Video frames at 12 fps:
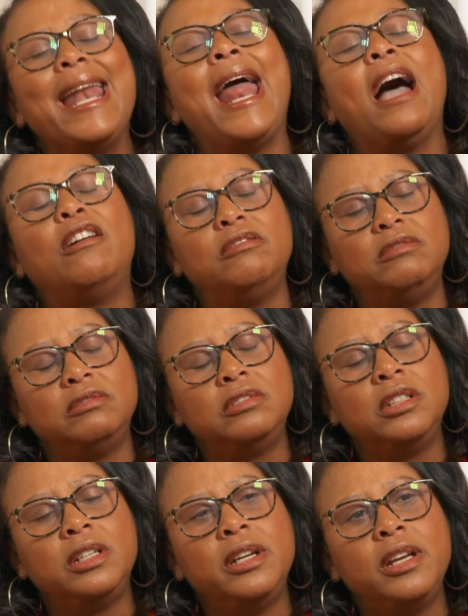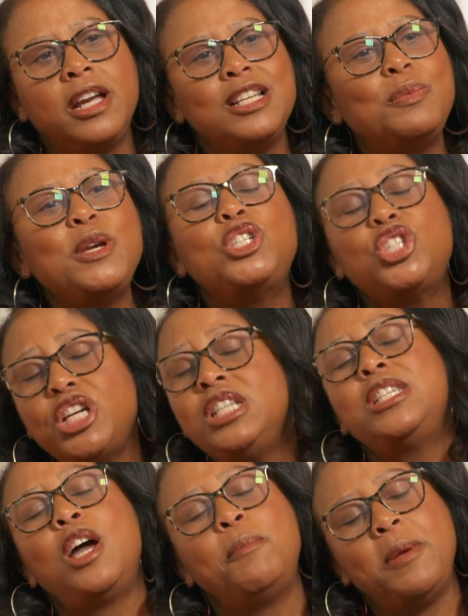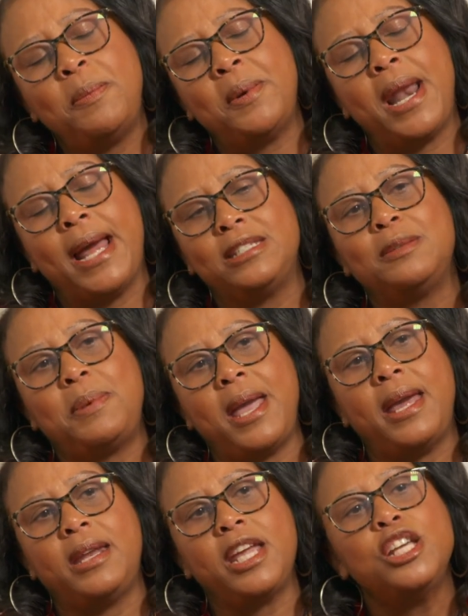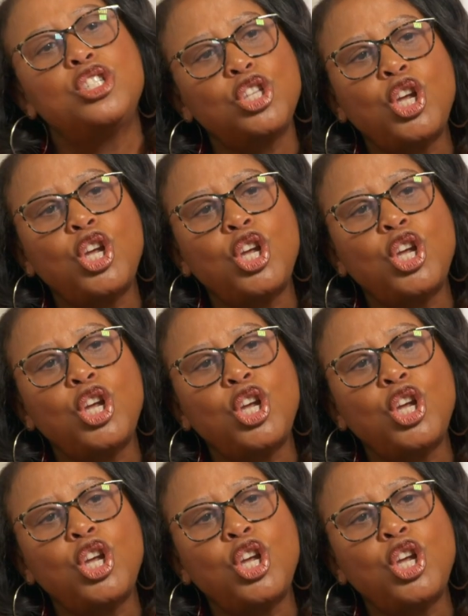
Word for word: it out. Because we shouldn't tell people not to panic. It's